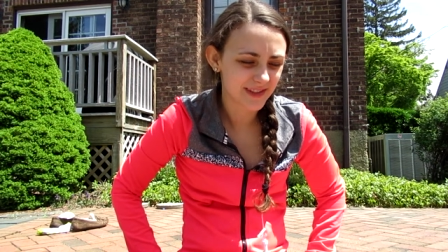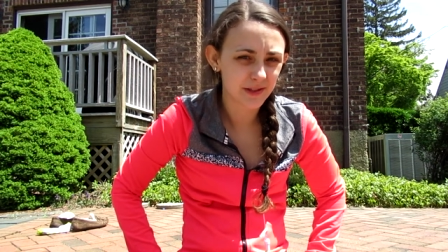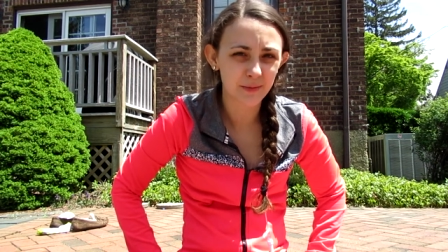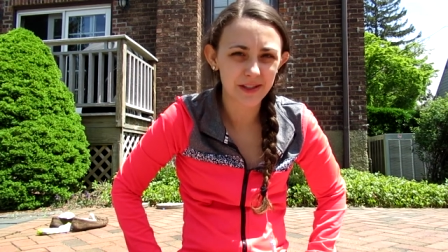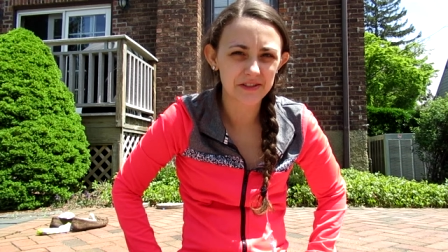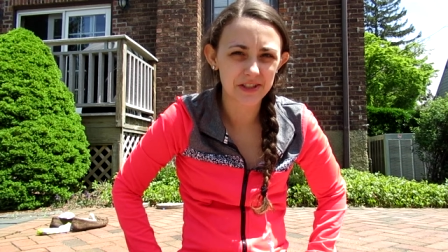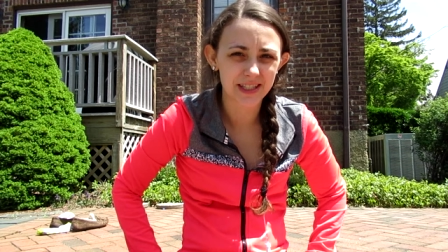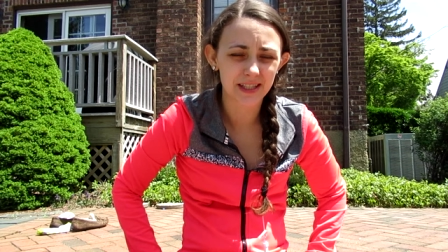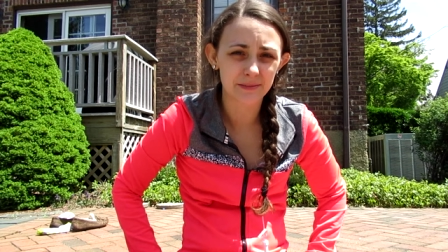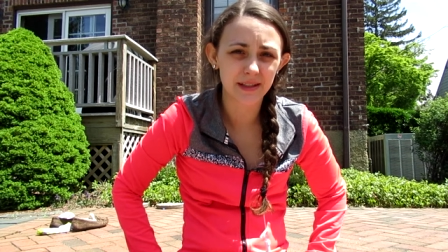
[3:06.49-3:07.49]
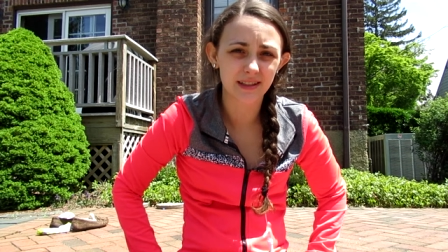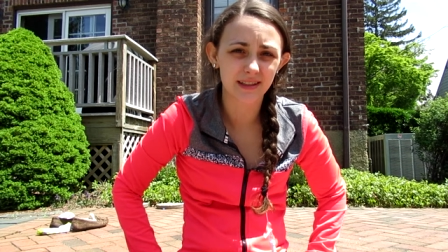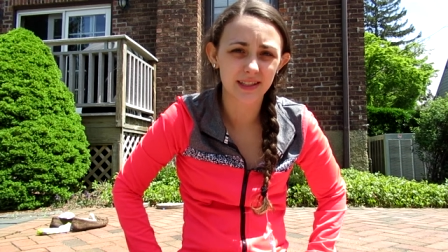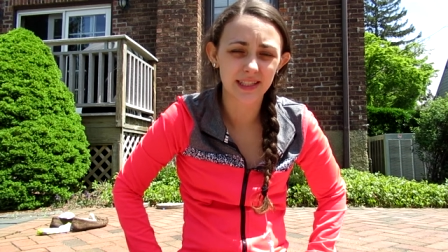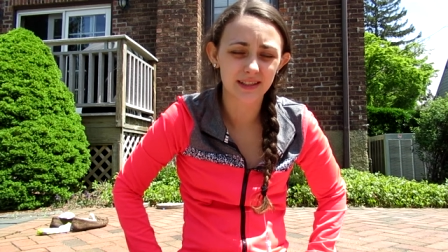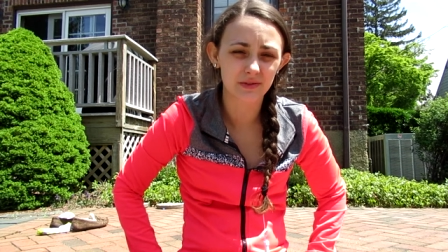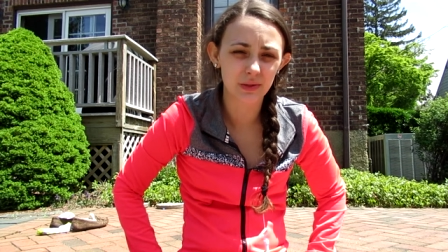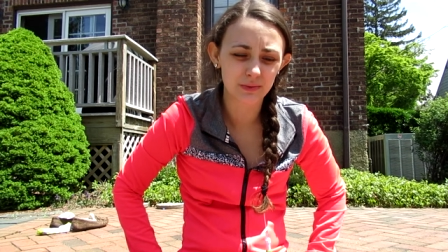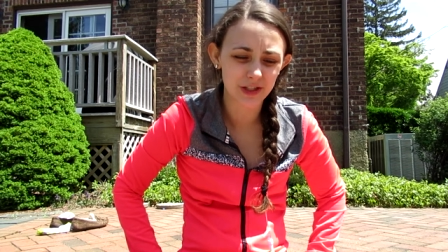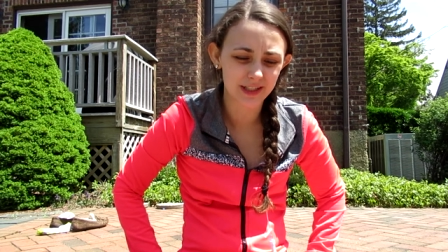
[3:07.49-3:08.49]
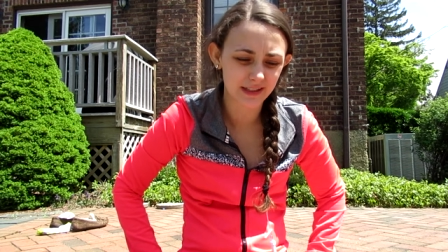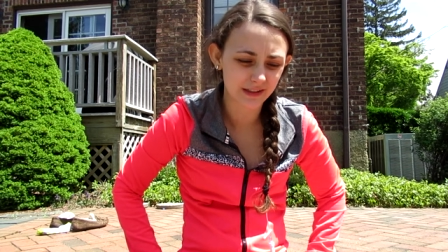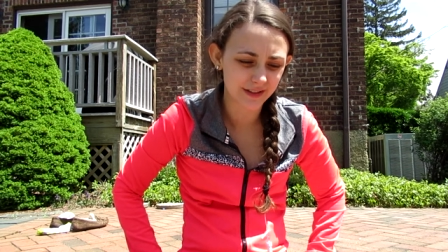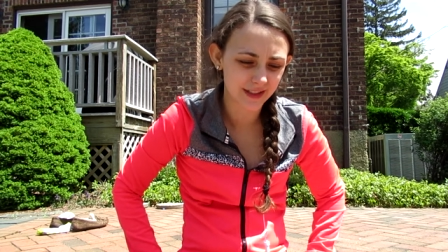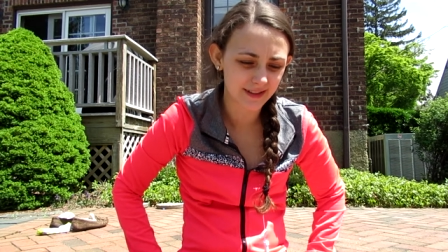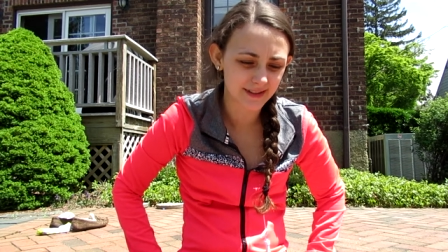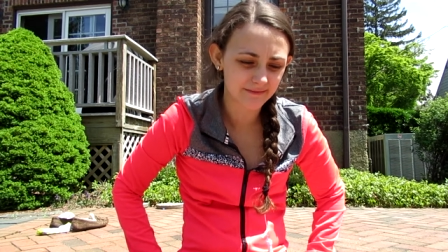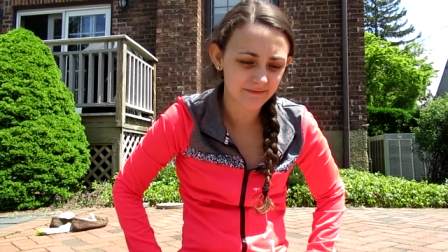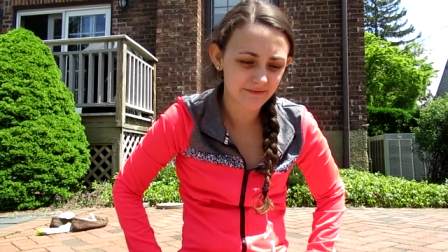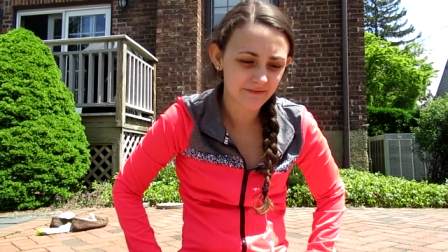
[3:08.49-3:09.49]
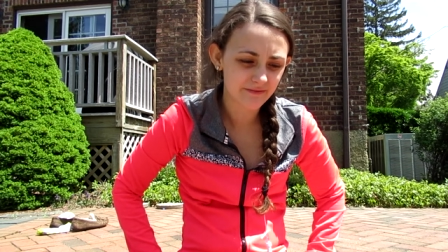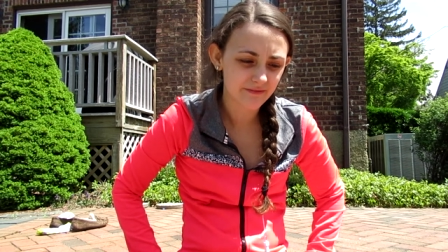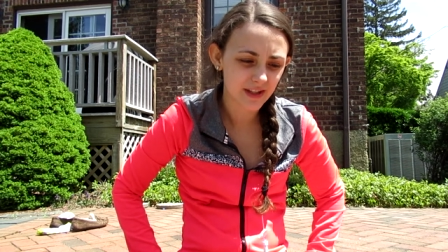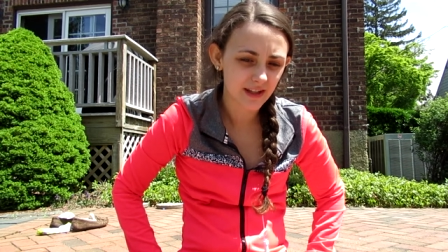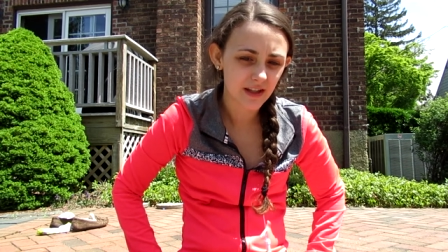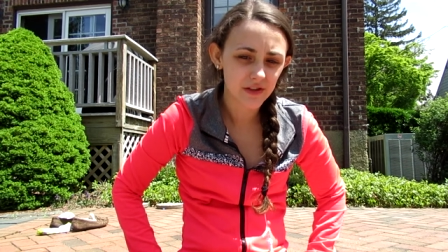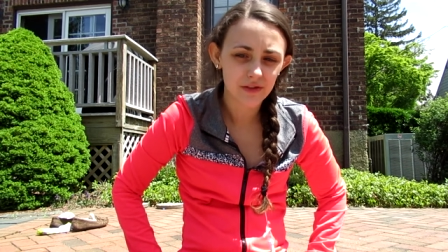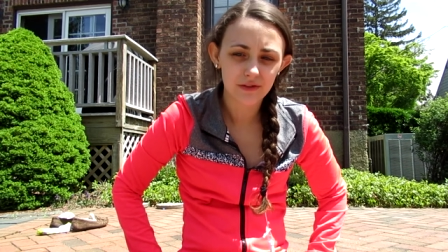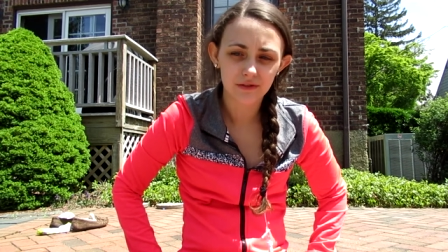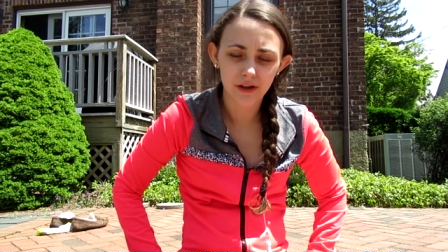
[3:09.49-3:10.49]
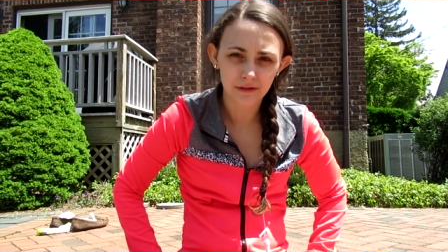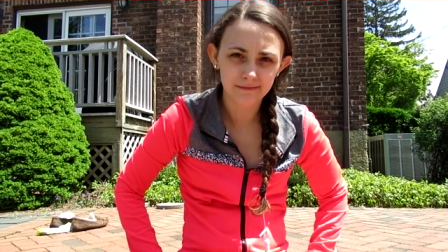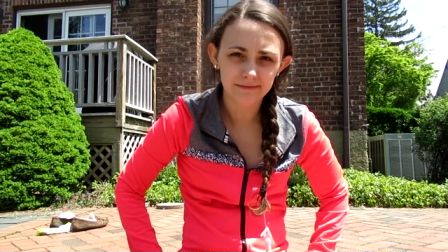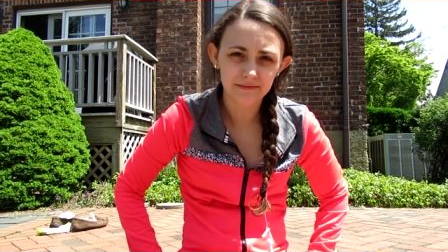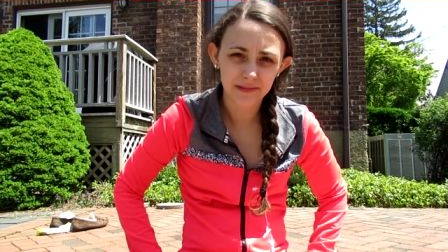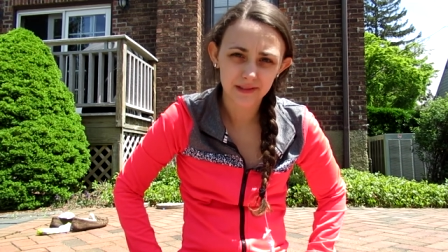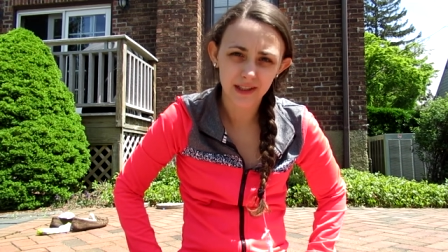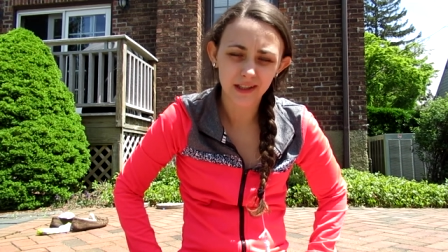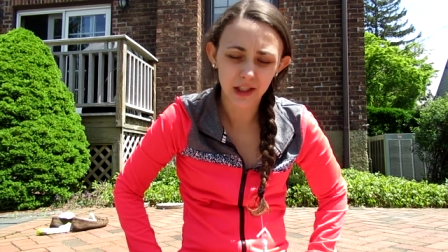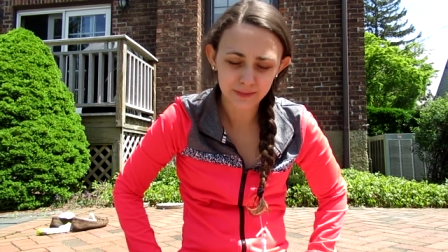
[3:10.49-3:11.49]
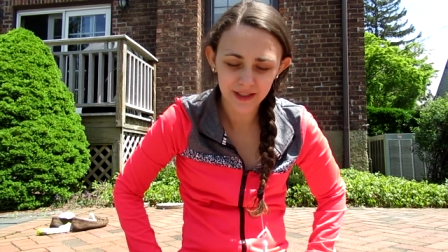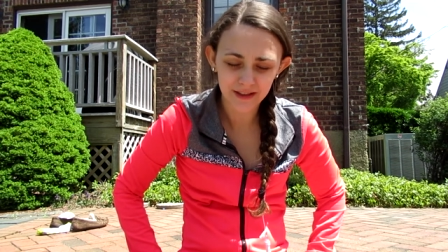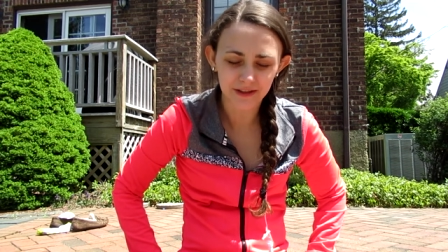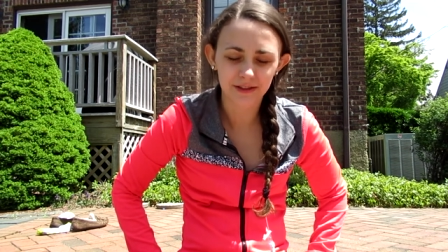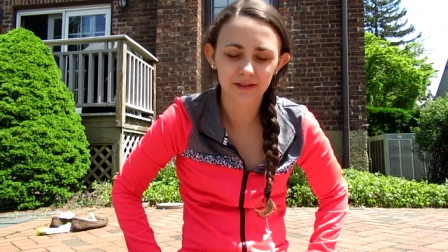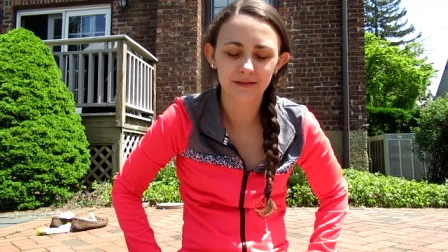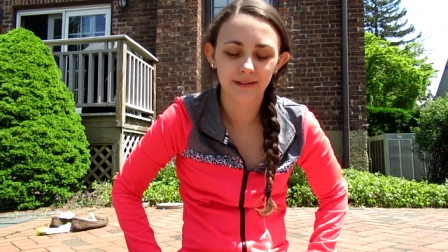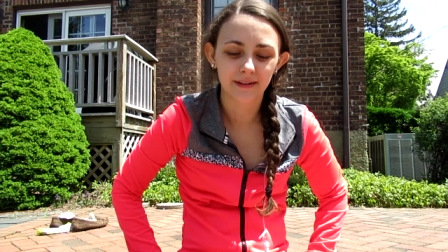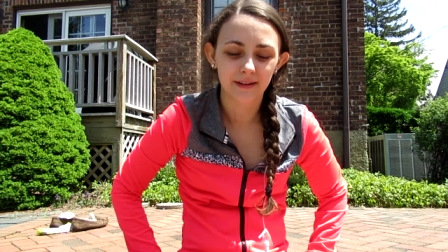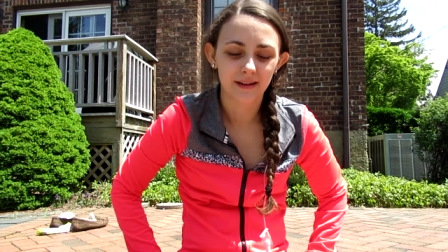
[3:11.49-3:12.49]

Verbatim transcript: This will be interesting basically is what I'm trying to tell you guys. So I'll update you